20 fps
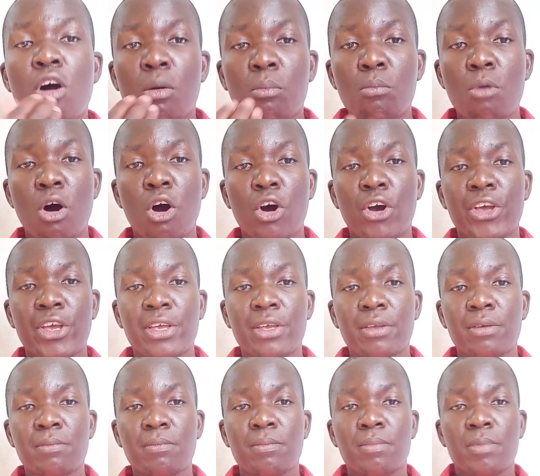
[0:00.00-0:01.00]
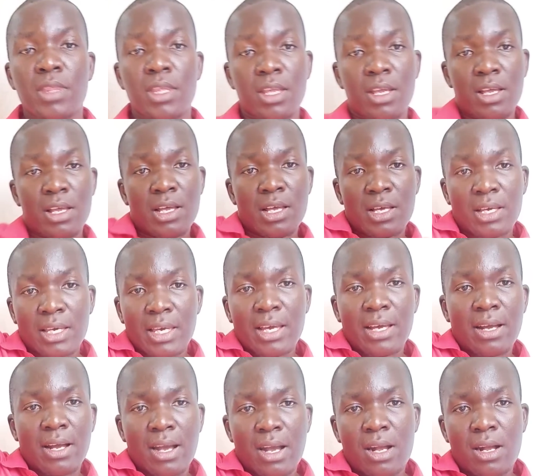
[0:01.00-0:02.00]
boy,
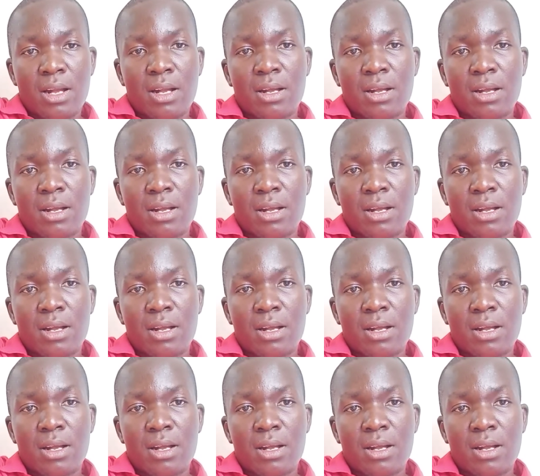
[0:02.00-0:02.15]
kick.